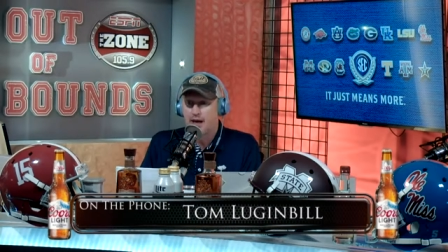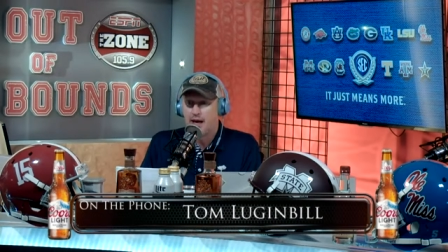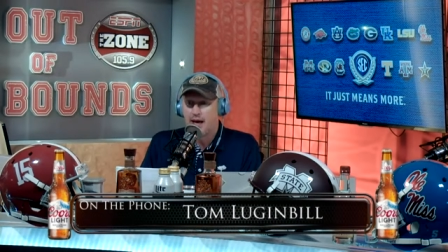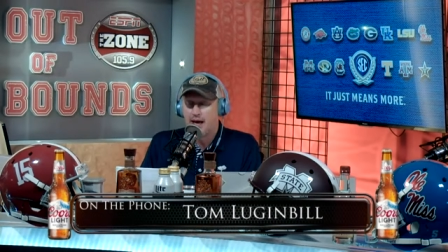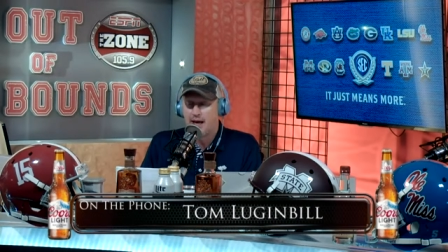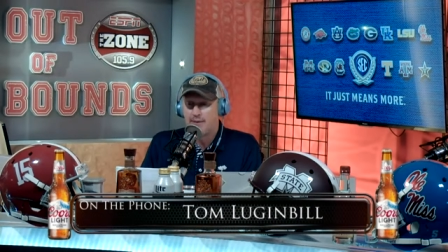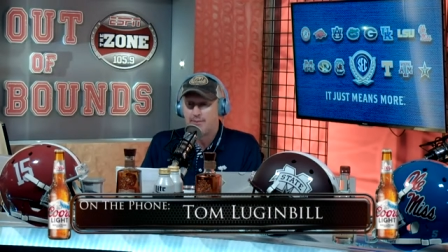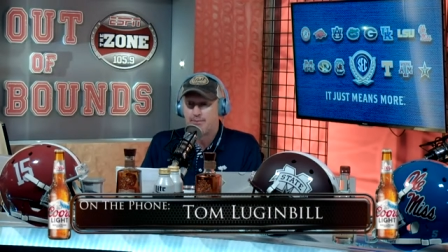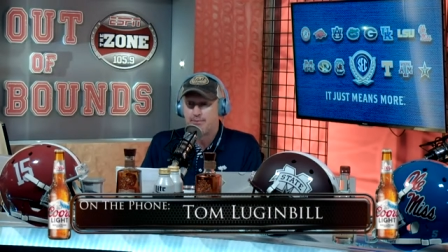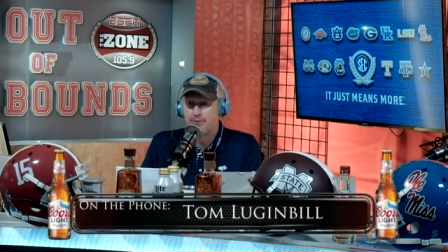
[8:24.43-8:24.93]

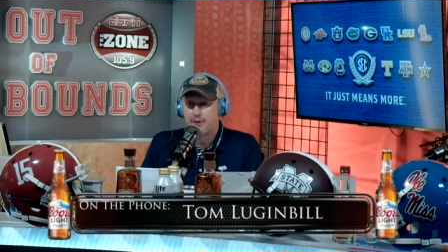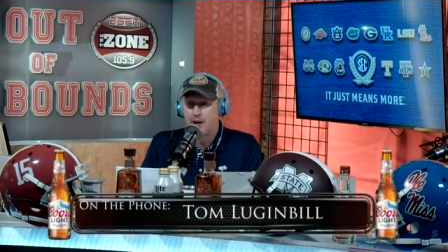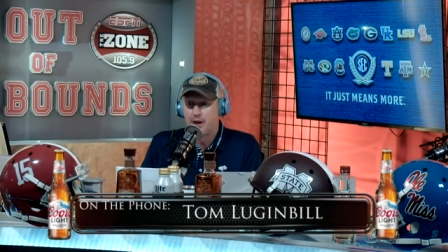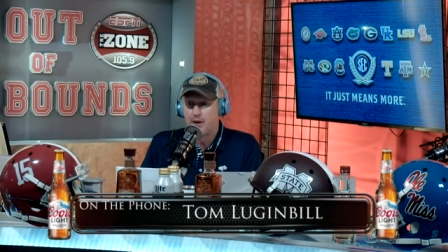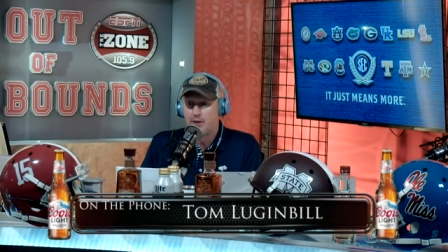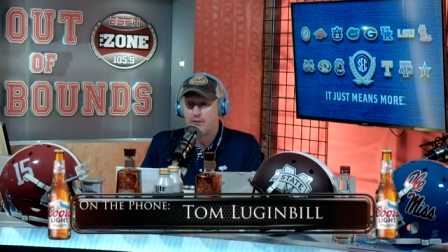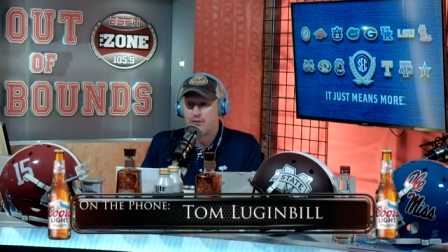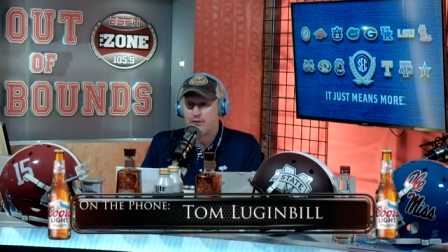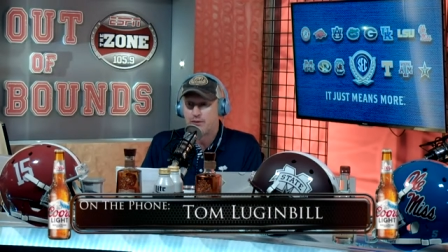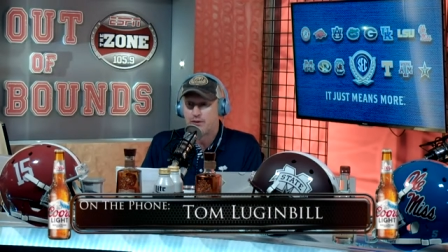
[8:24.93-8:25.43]
at
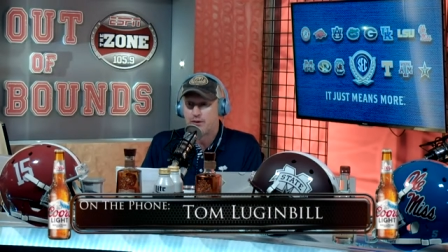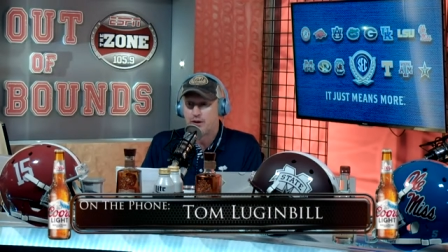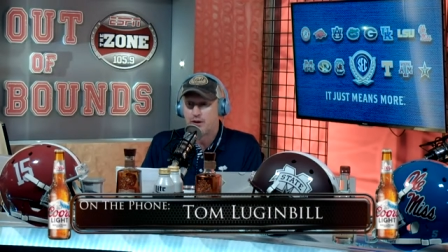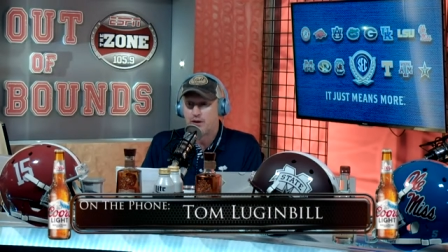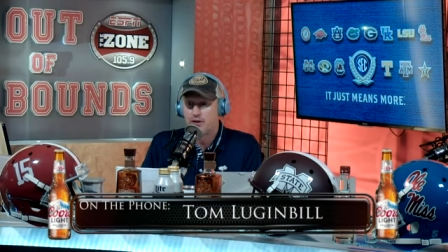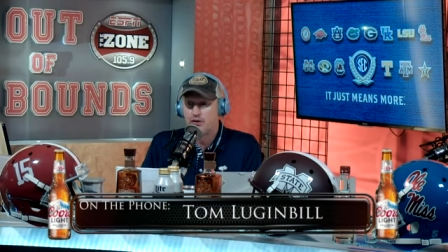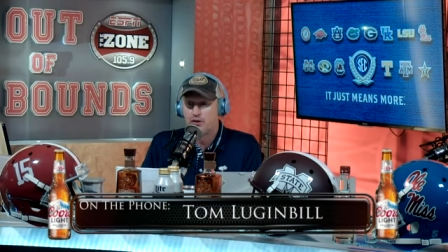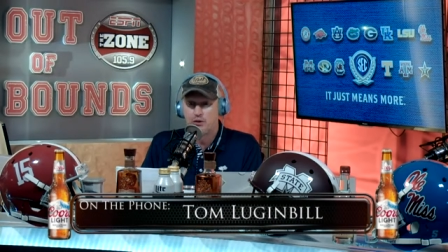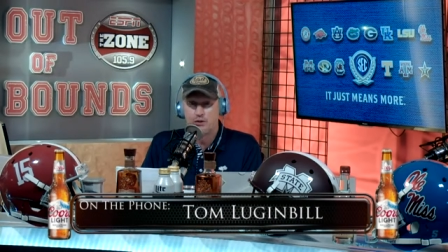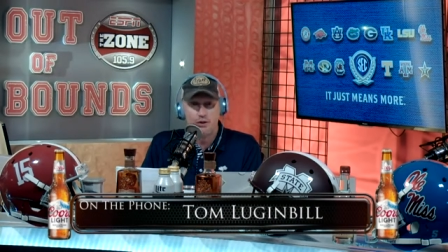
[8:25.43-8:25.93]
both the
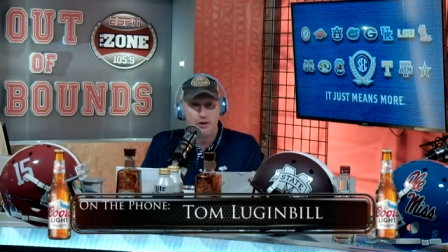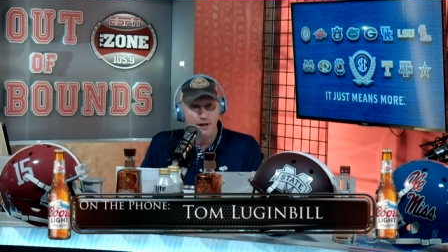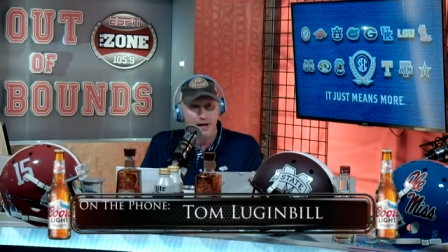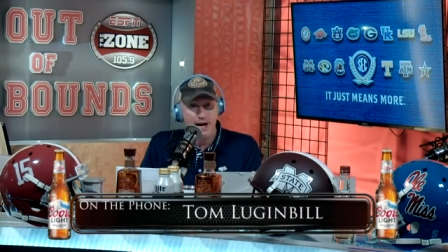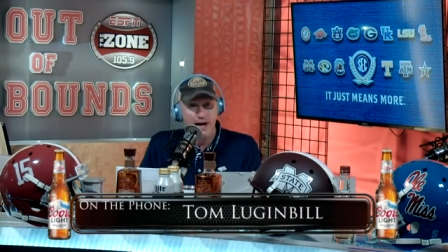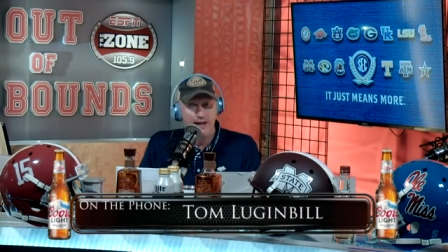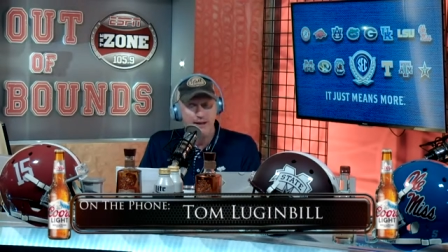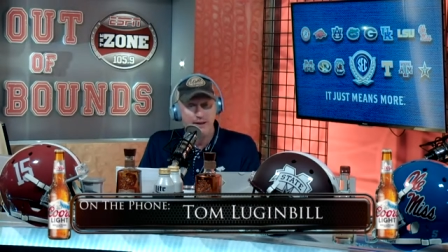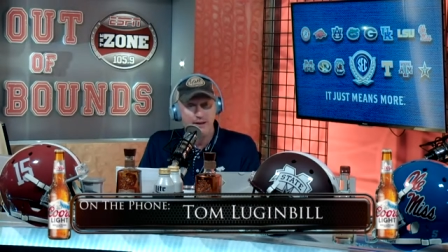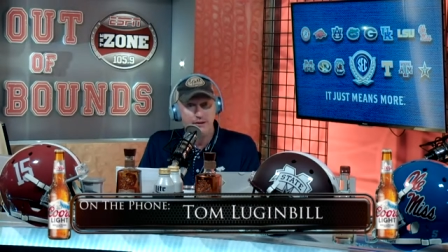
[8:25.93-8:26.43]
junior
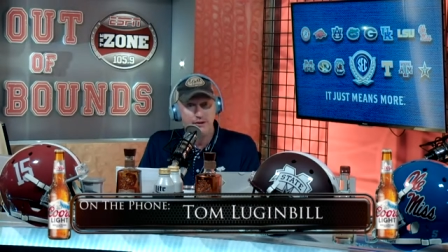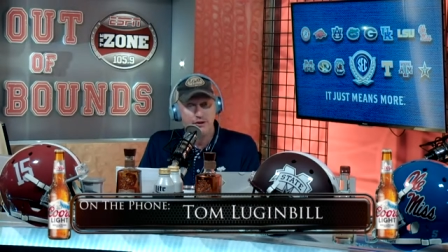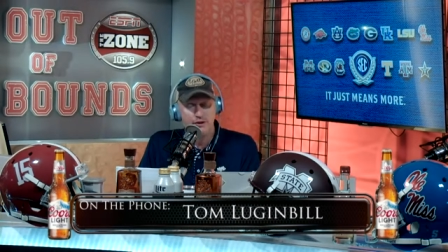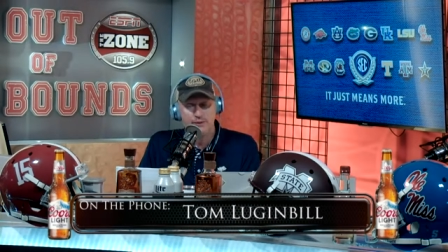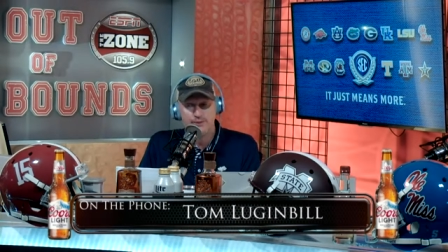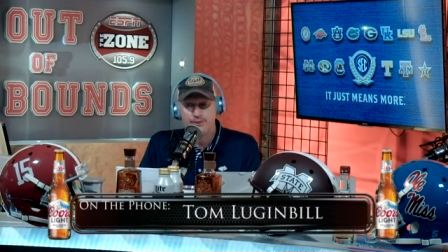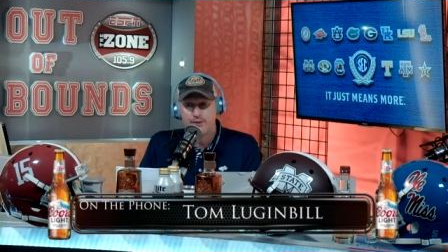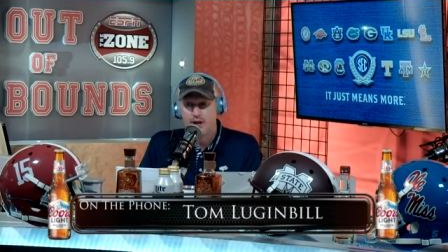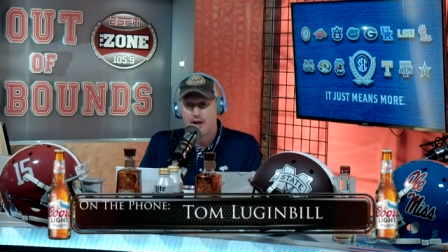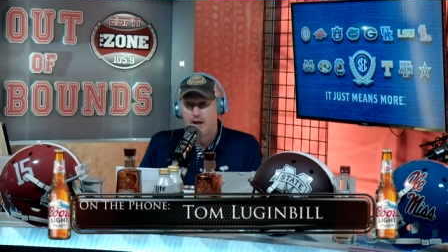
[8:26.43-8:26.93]
college
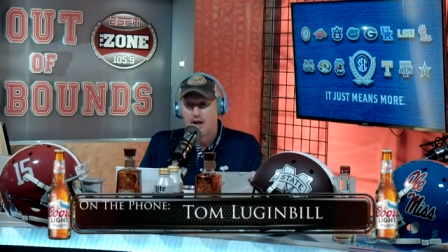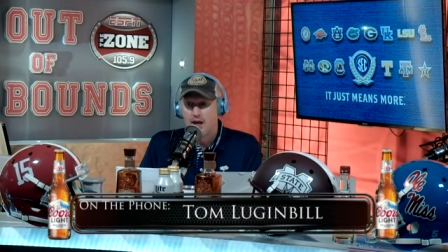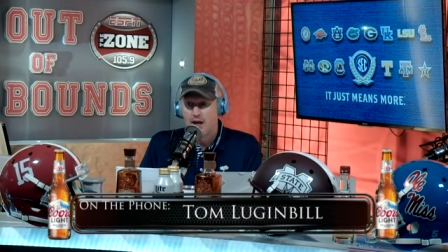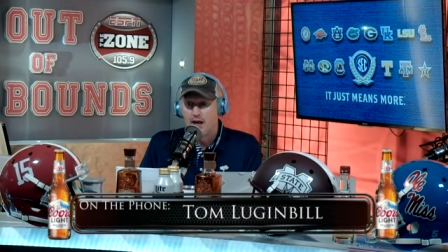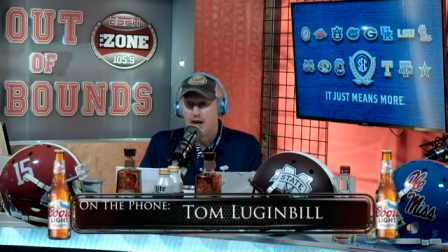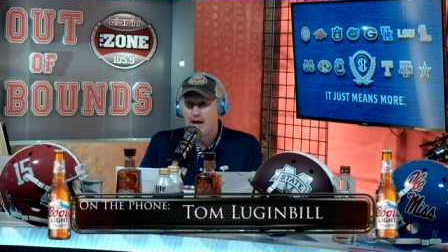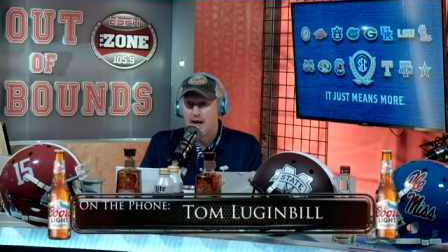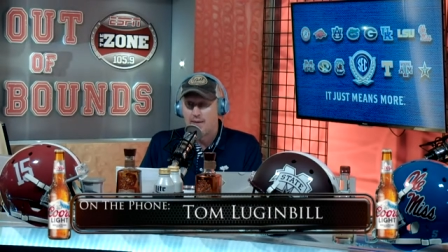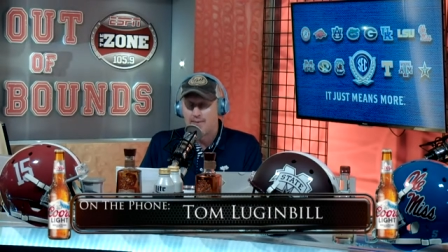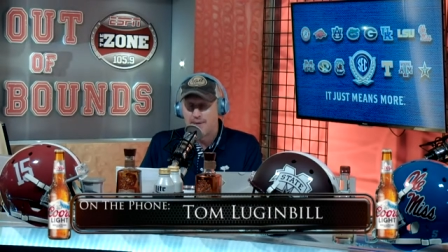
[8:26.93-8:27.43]

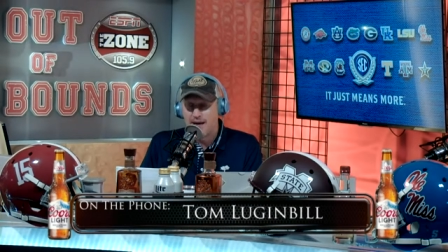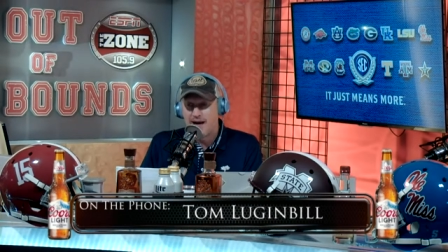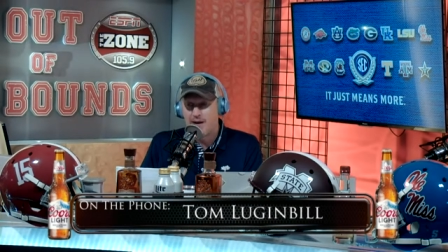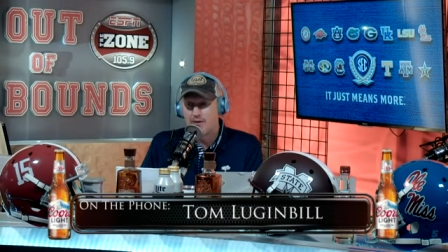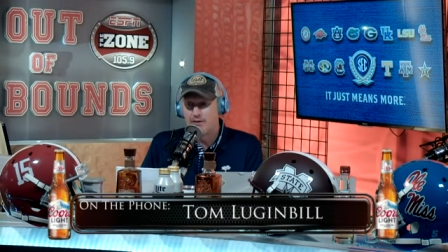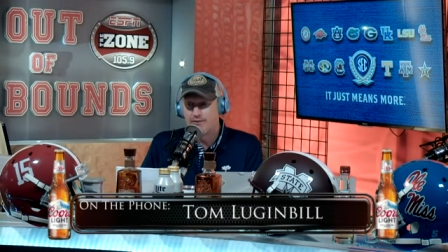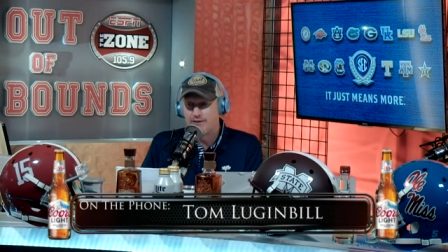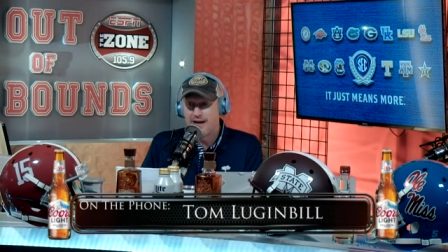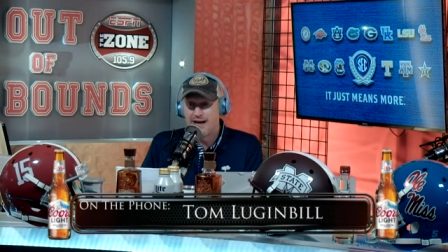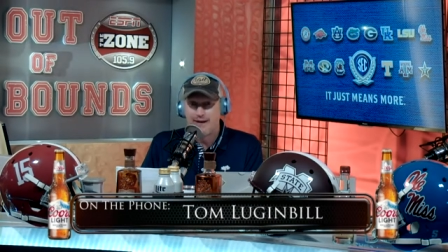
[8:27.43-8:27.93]
and Power
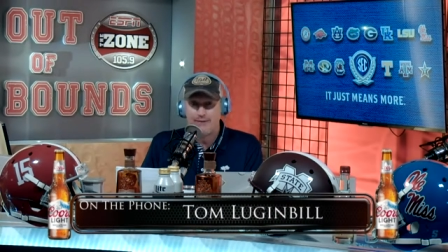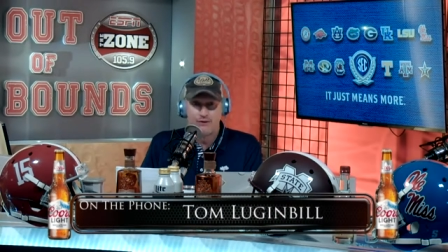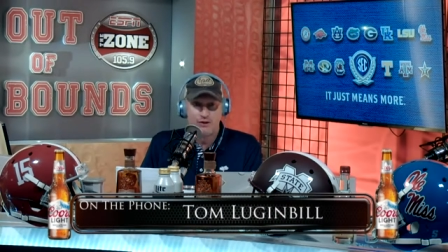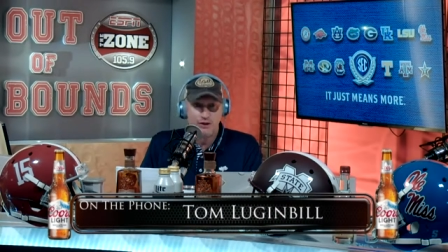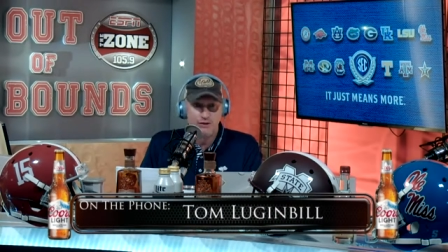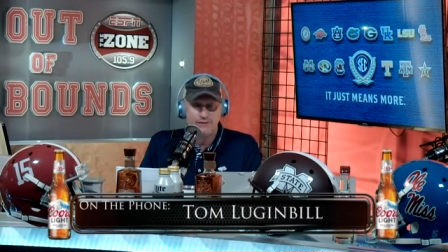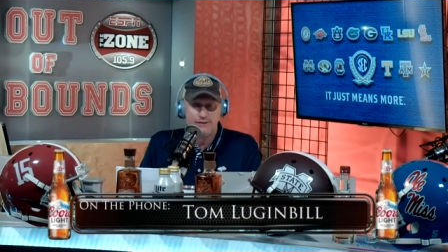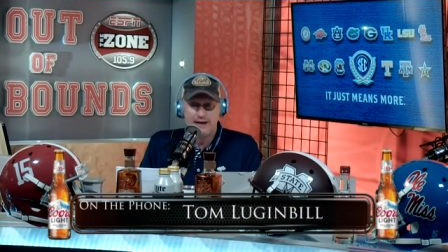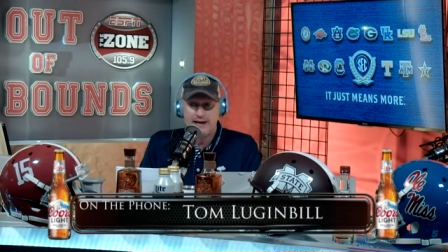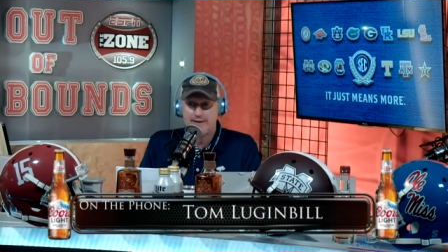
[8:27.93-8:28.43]
Five G
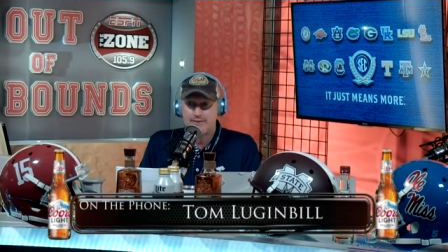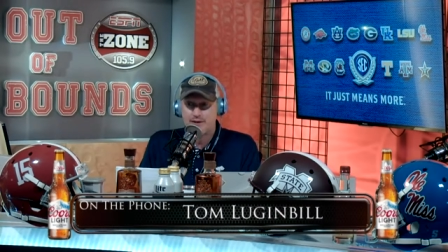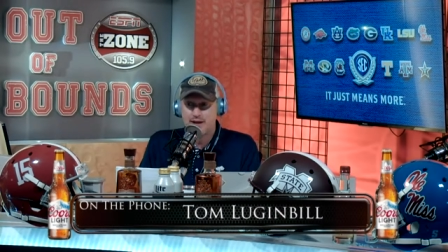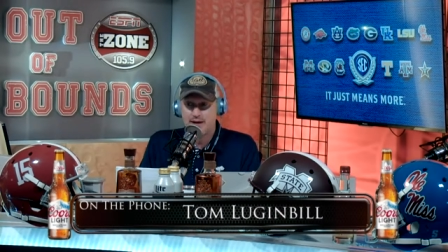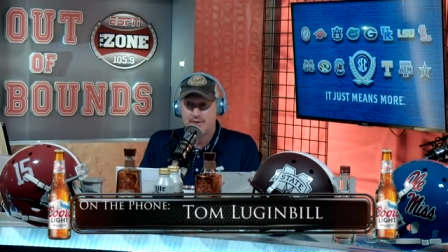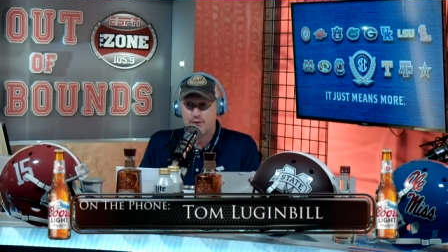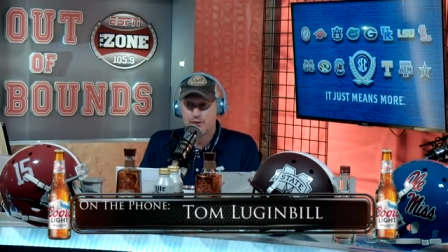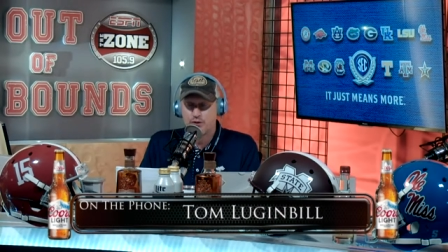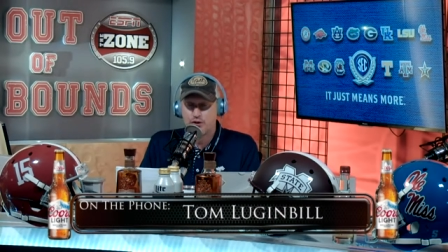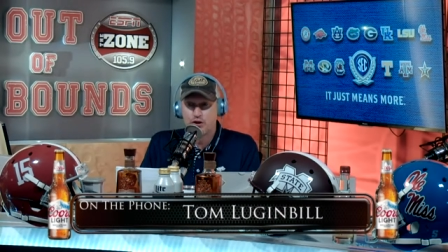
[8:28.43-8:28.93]
Five levels.